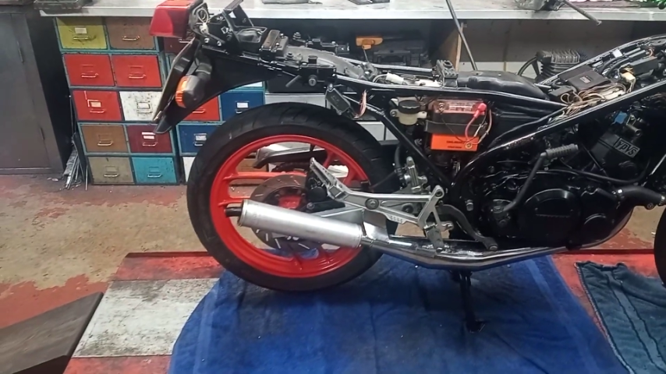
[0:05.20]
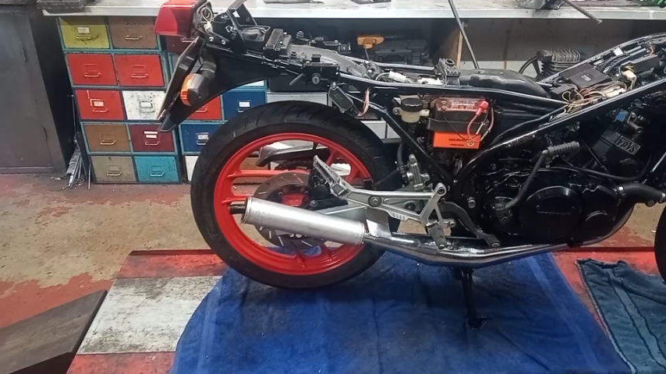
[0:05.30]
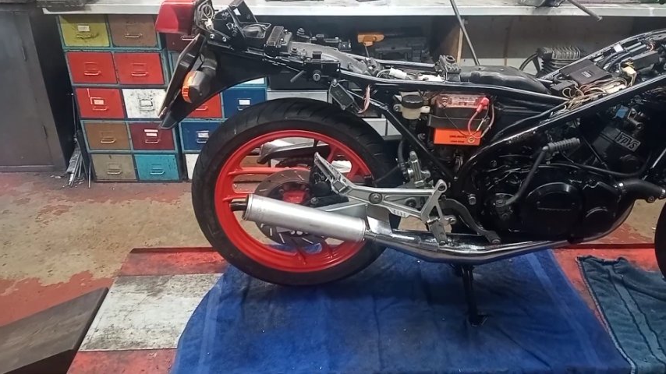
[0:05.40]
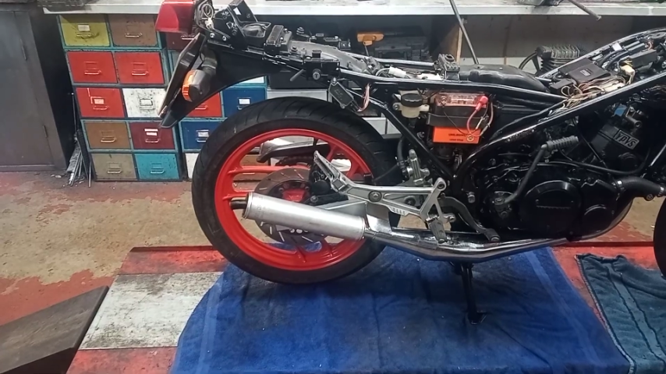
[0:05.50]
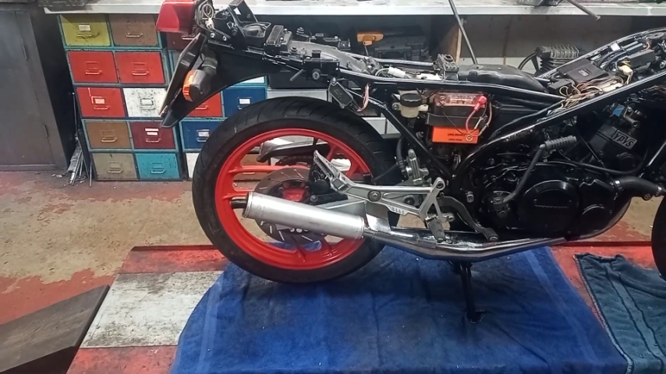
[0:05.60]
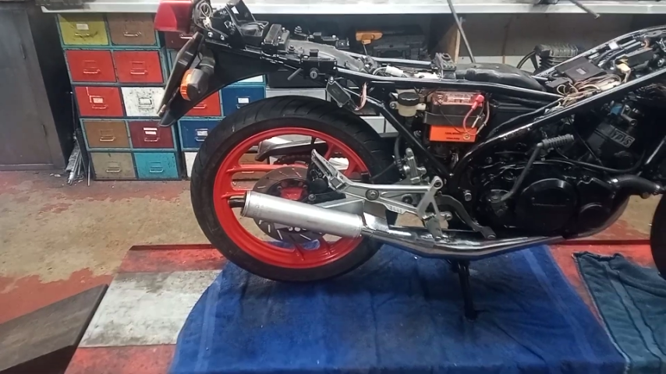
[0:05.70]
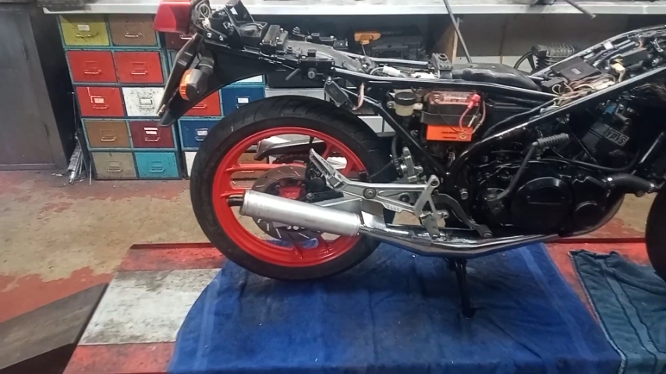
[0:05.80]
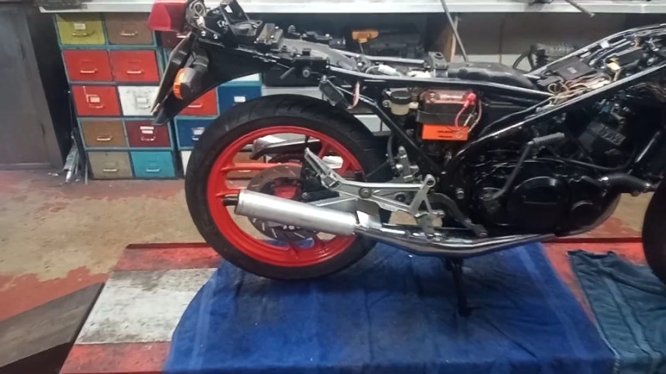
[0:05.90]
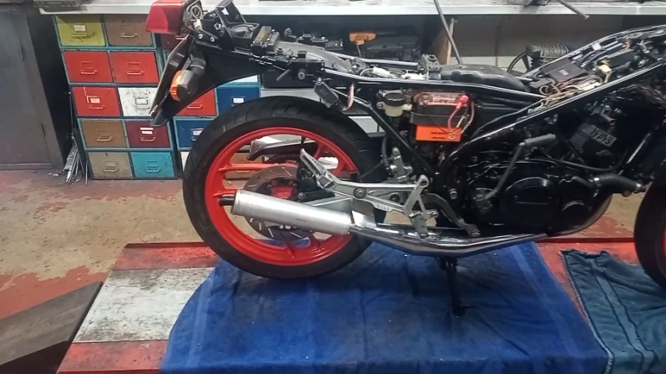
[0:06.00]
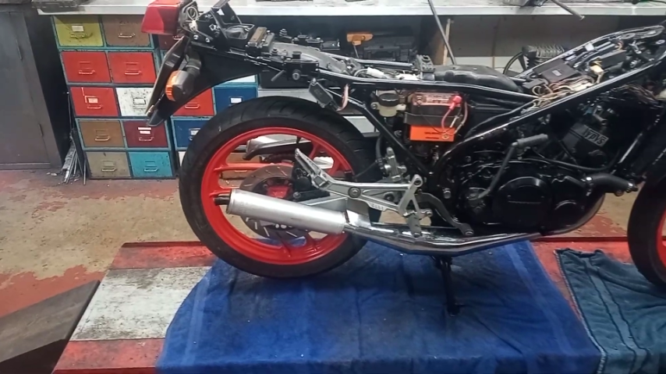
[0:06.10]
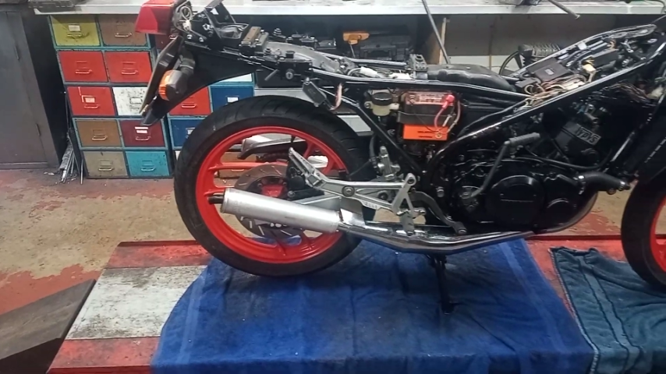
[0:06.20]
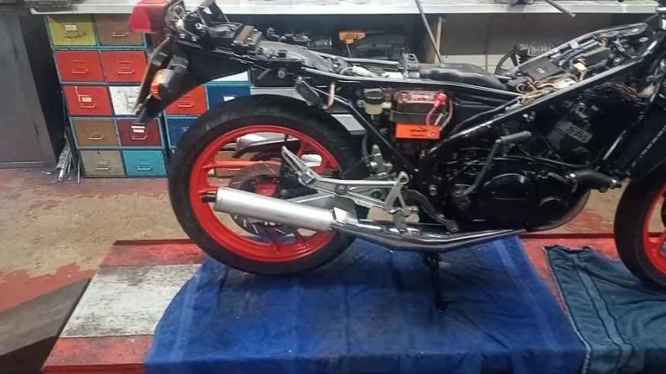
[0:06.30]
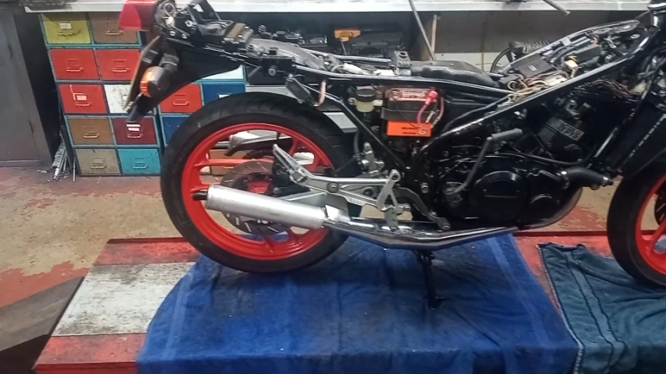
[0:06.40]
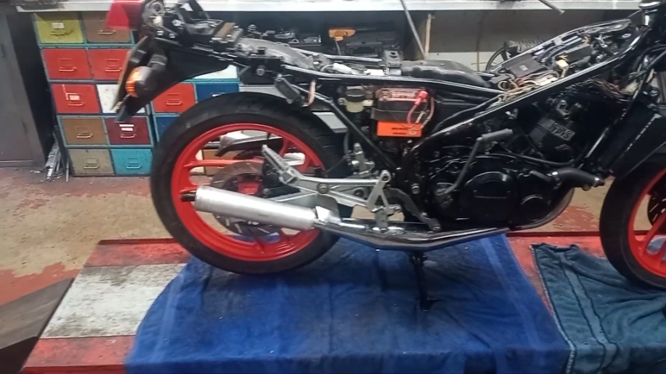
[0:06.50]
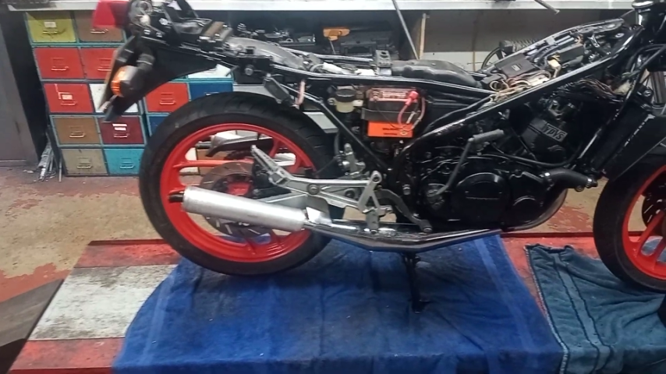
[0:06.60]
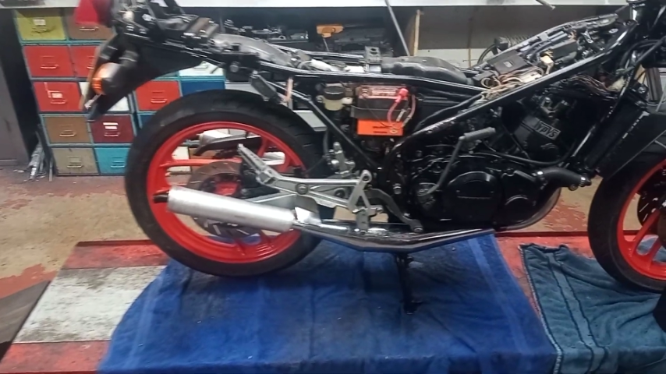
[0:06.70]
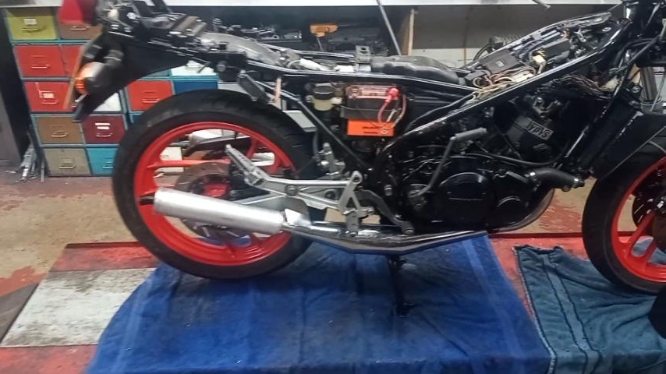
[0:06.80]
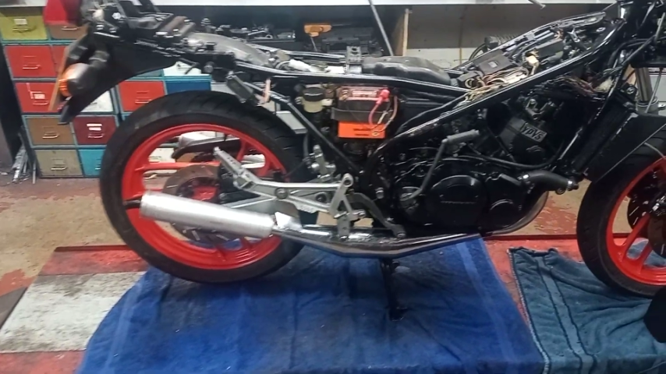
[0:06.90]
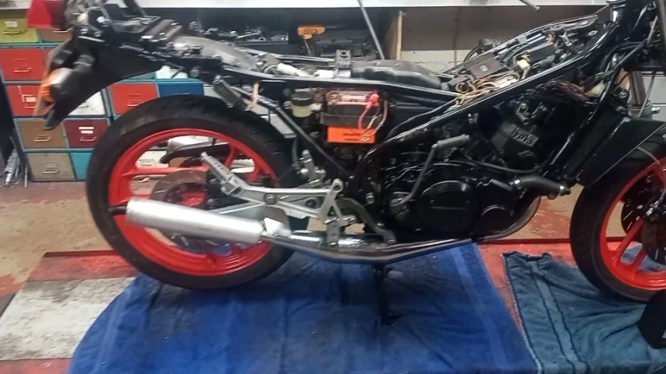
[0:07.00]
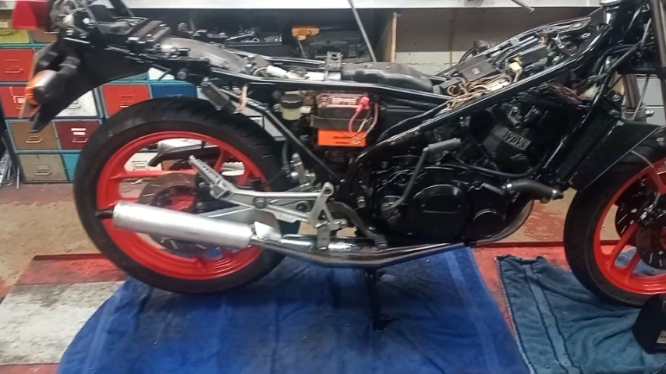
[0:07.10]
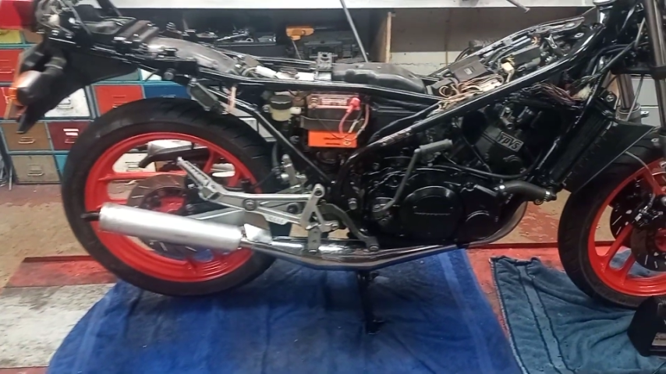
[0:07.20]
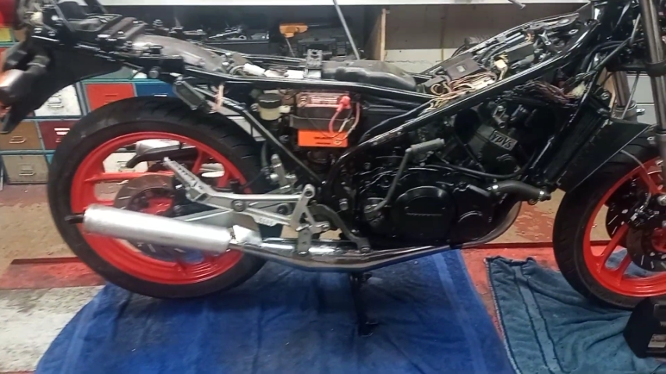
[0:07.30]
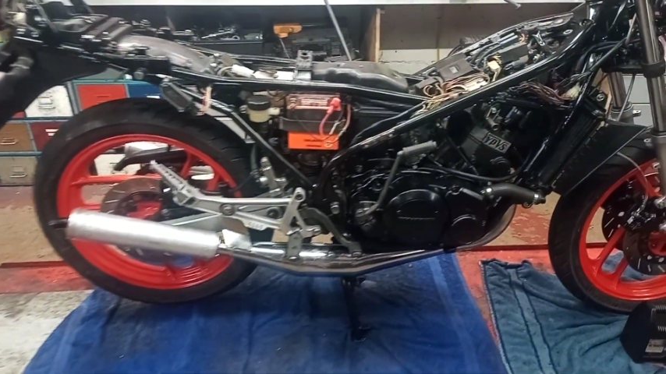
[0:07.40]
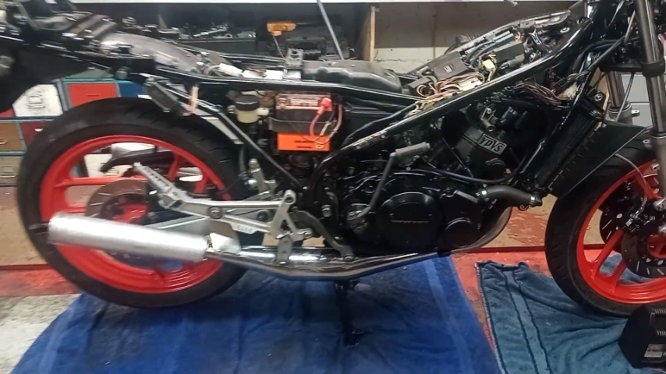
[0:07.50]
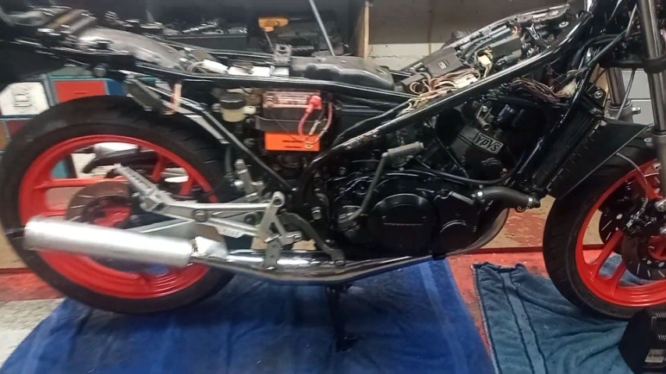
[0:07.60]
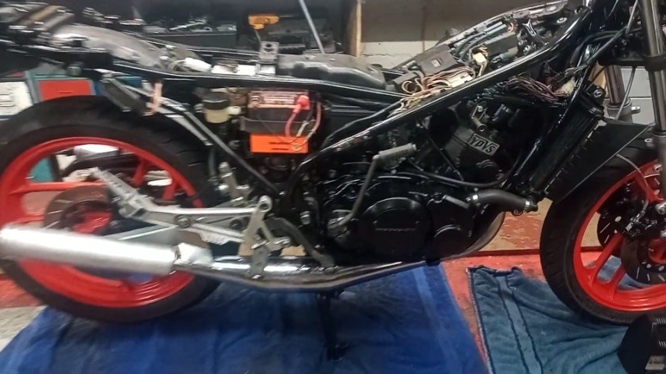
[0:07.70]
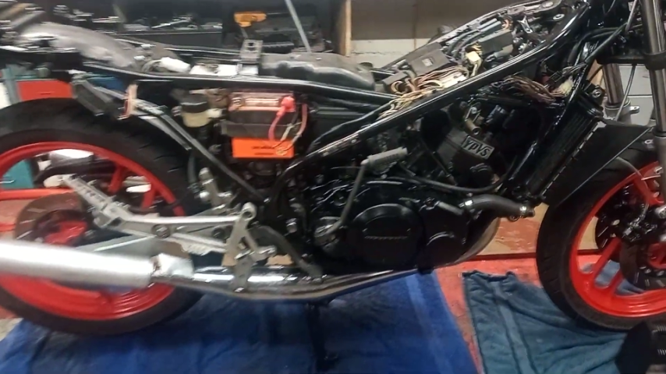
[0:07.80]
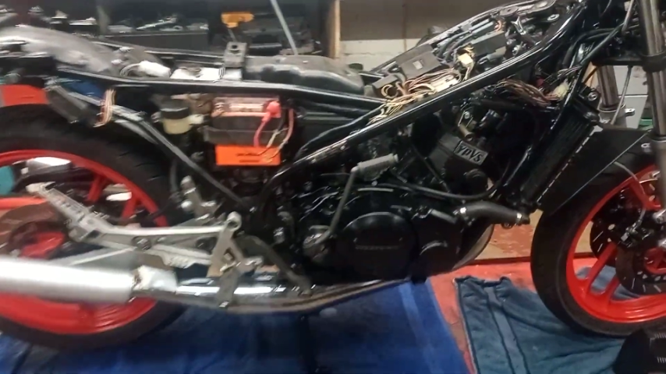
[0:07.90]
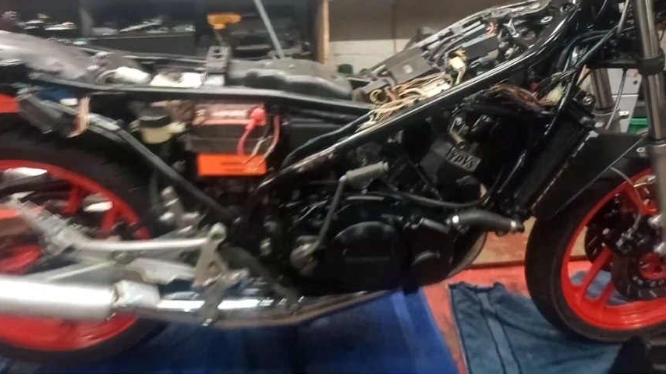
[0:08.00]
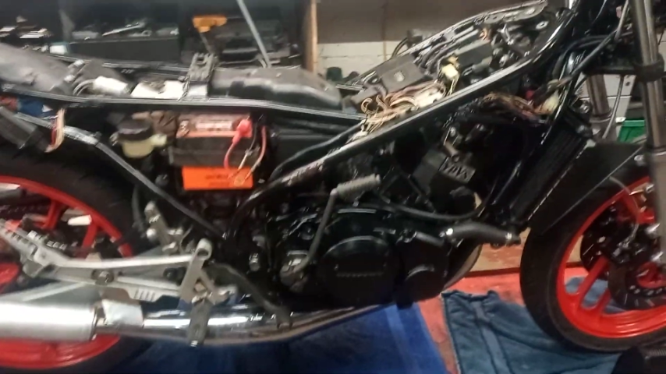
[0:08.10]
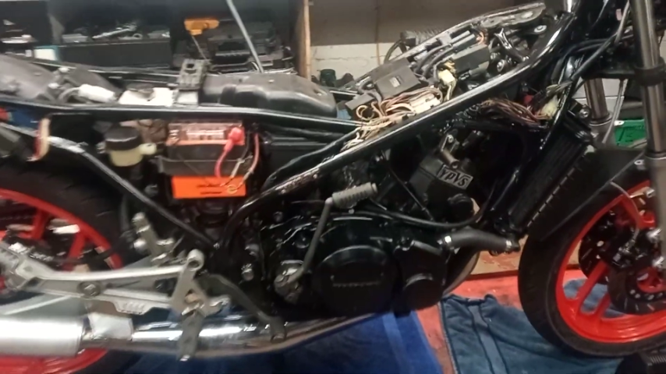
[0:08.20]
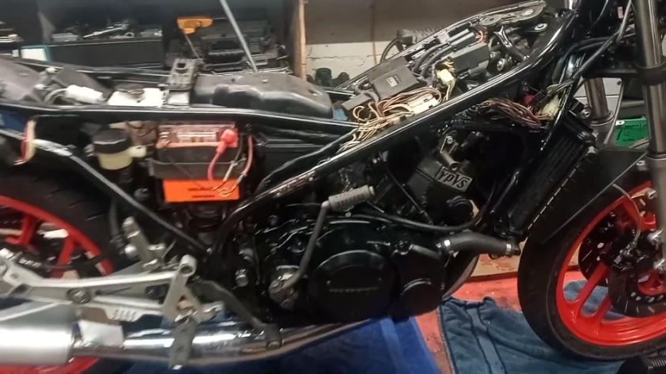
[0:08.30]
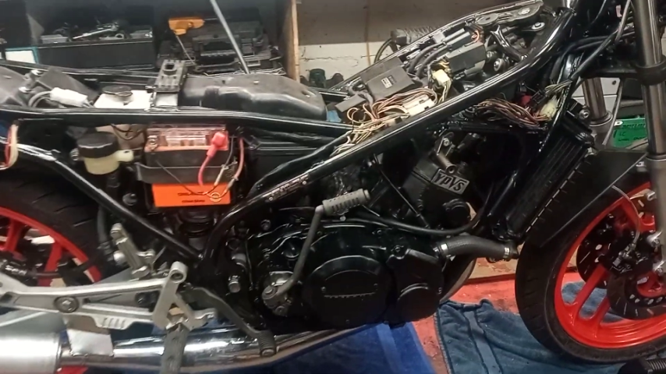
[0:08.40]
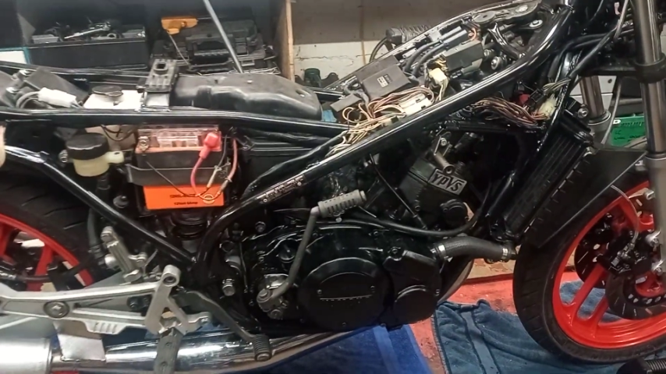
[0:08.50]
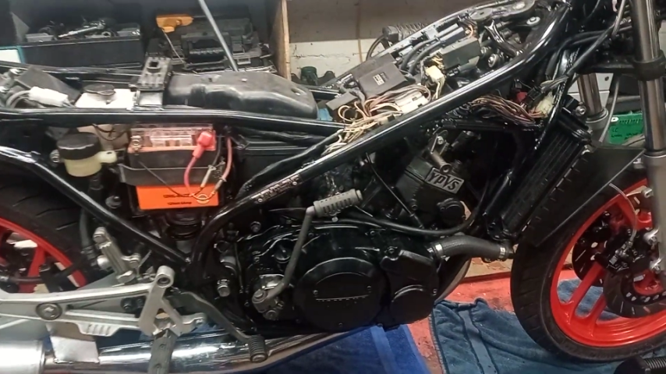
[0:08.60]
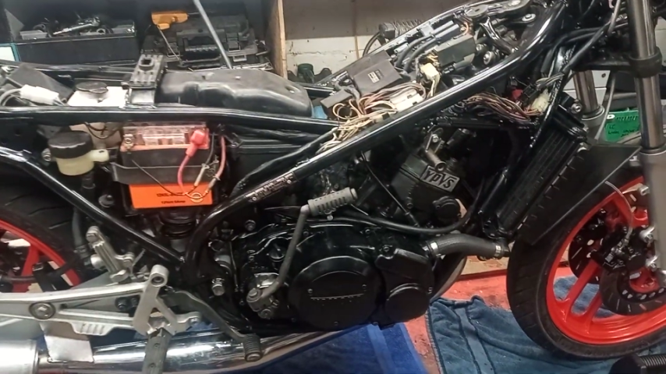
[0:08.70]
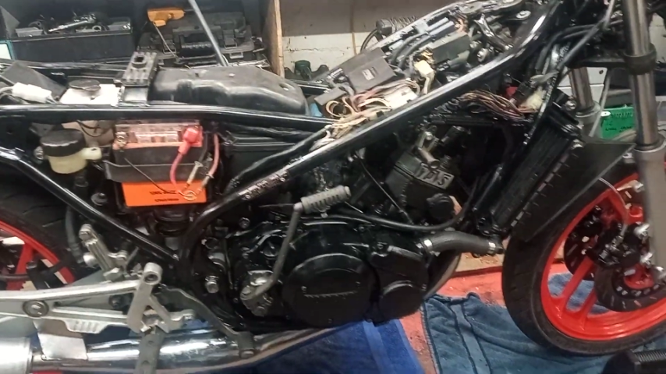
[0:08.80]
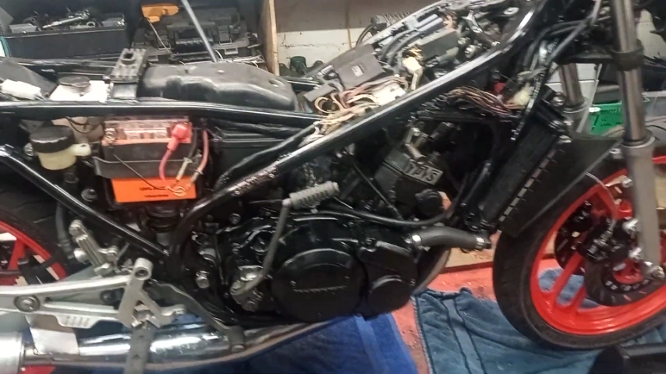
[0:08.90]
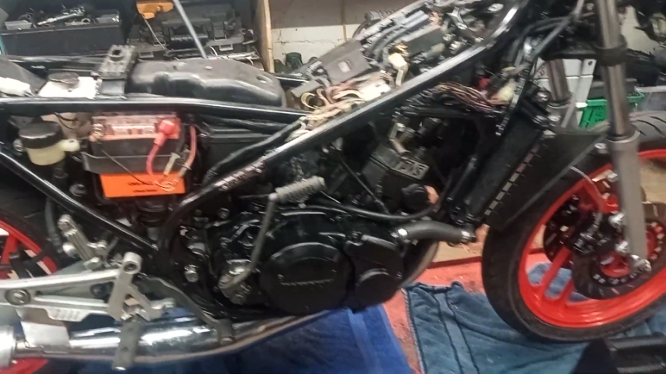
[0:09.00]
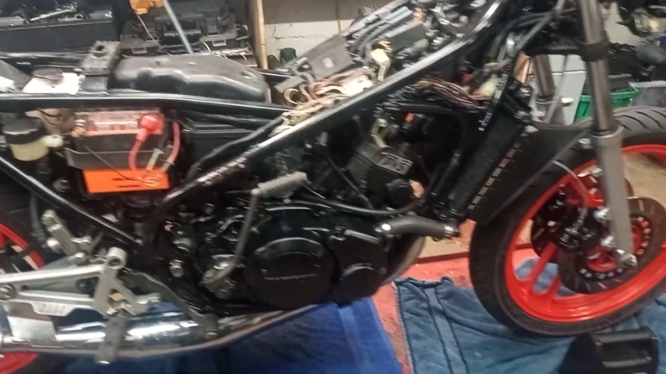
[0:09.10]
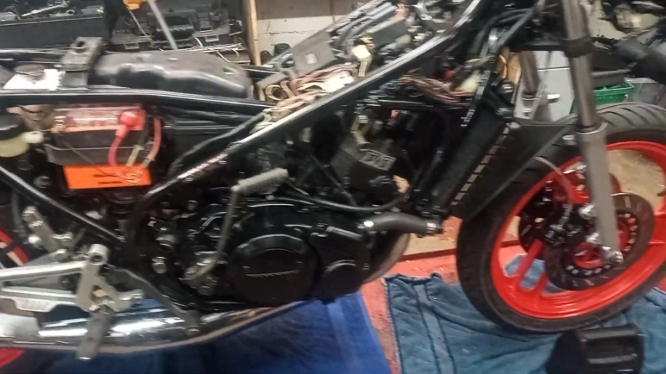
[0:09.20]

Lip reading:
Nobody's mouth can be seen.